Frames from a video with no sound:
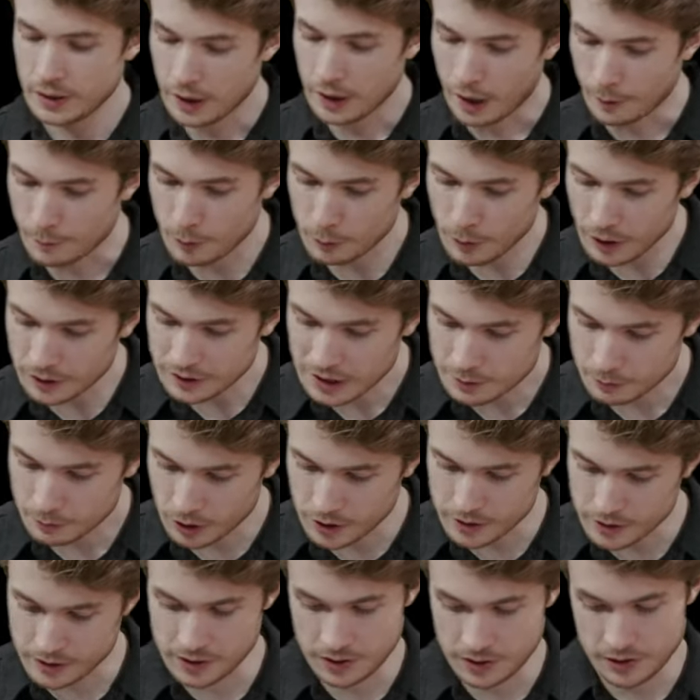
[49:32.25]
Um, among them
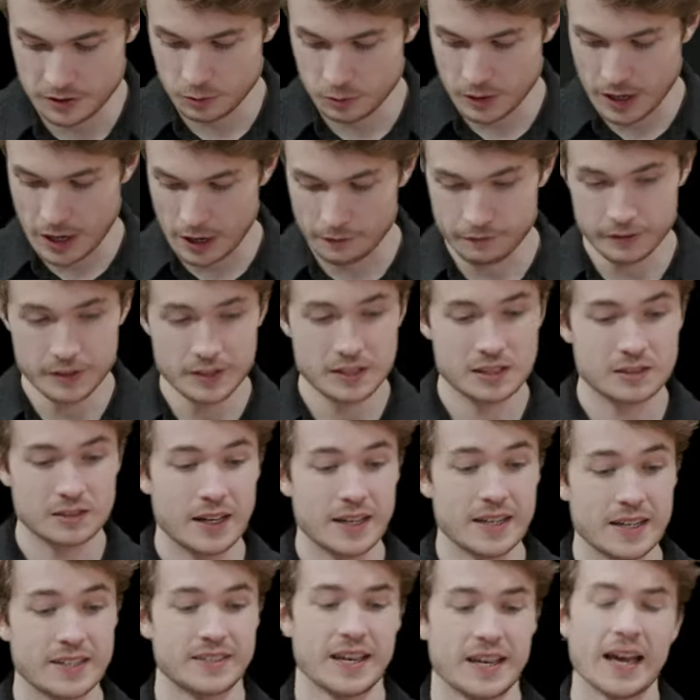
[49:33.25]
are these. We have
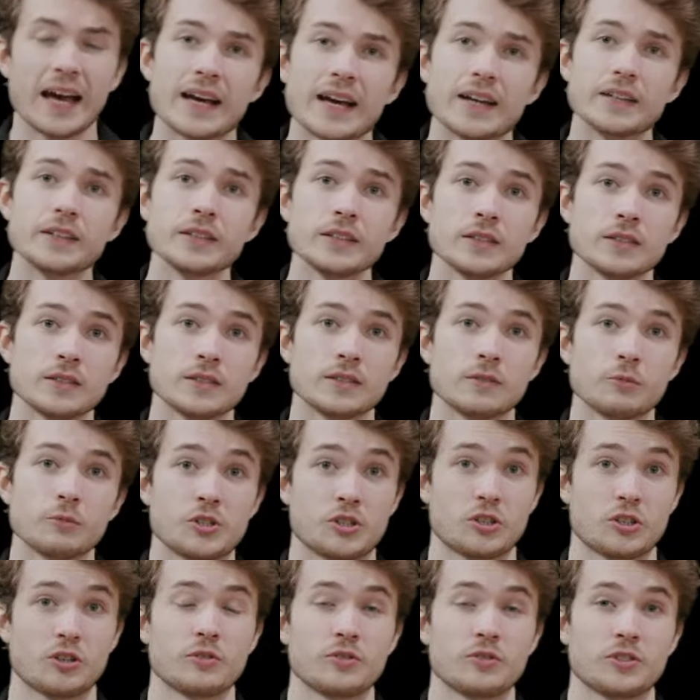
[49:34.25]
slice head,
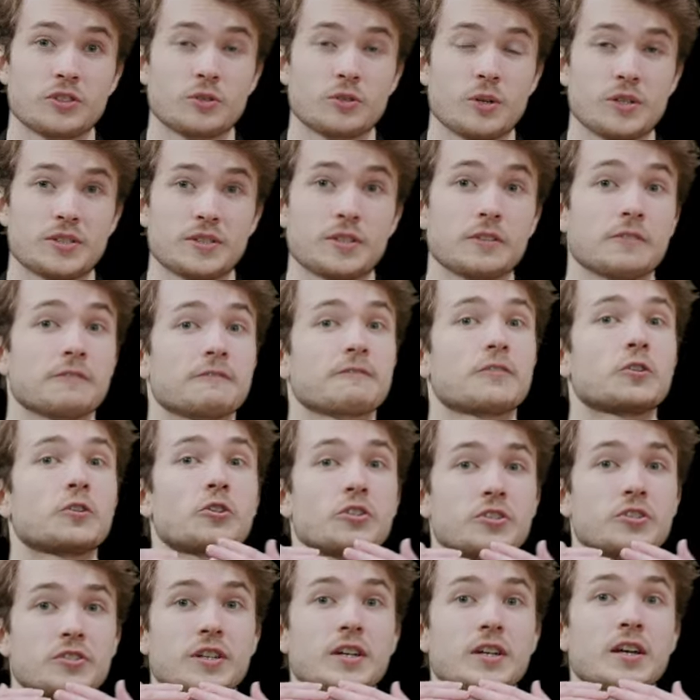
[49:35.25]
which turns to us the
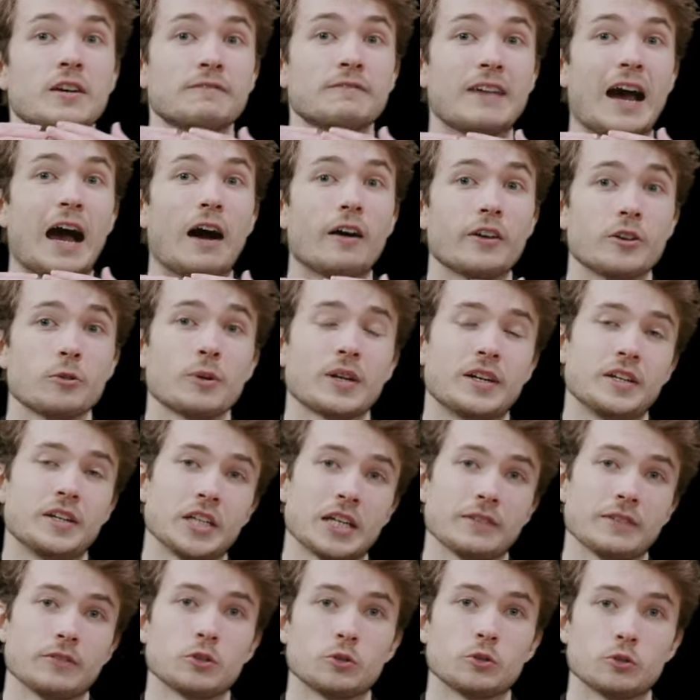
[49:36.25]
first value in any
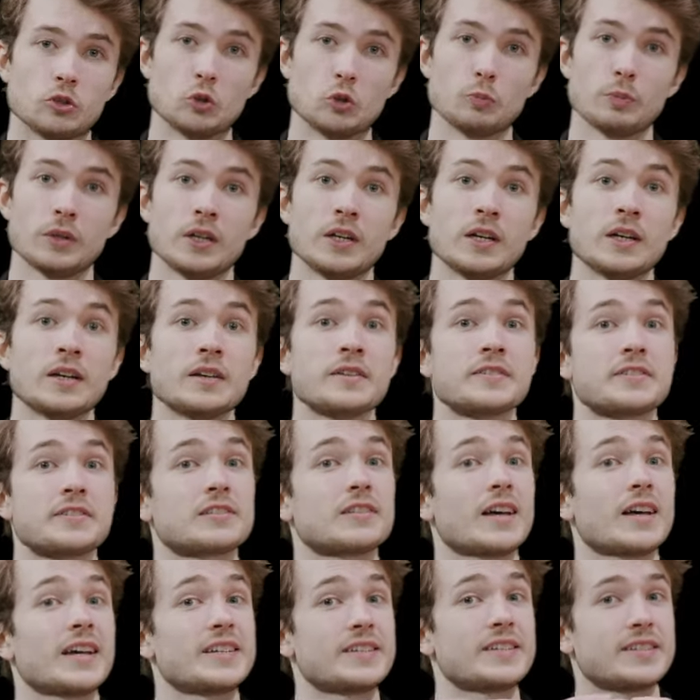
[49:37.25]
given group,
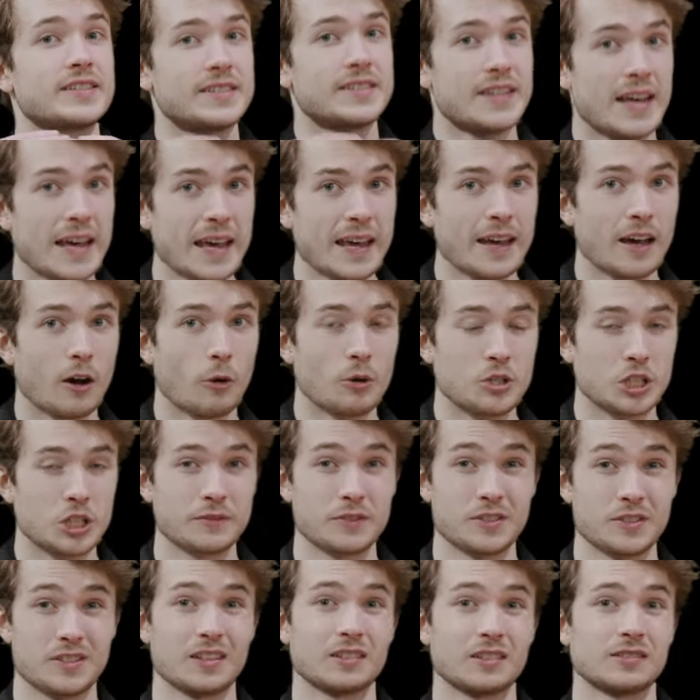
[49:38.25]
slice tail, which
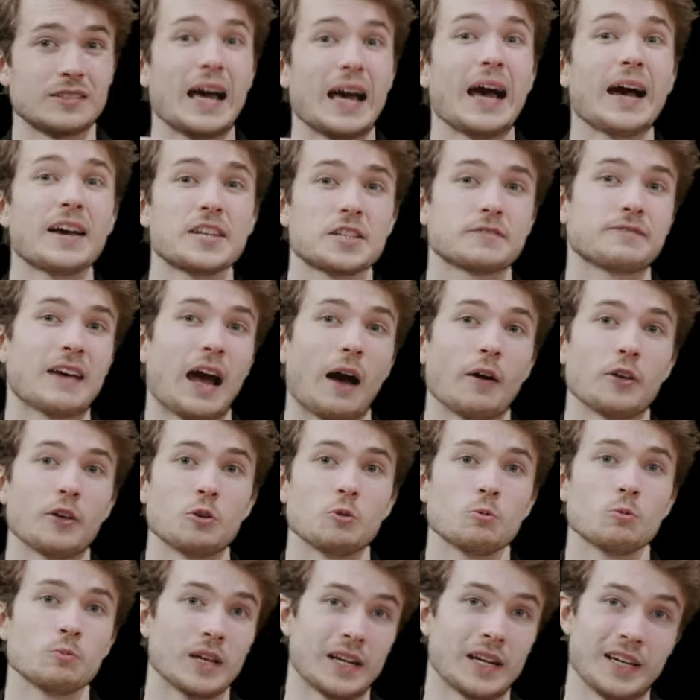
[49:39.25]
gives us the last
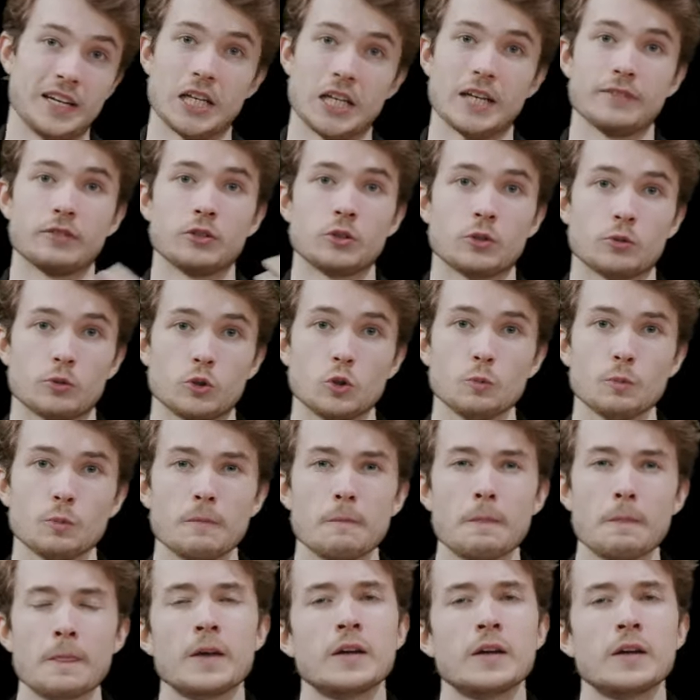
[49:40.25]
value in any given group,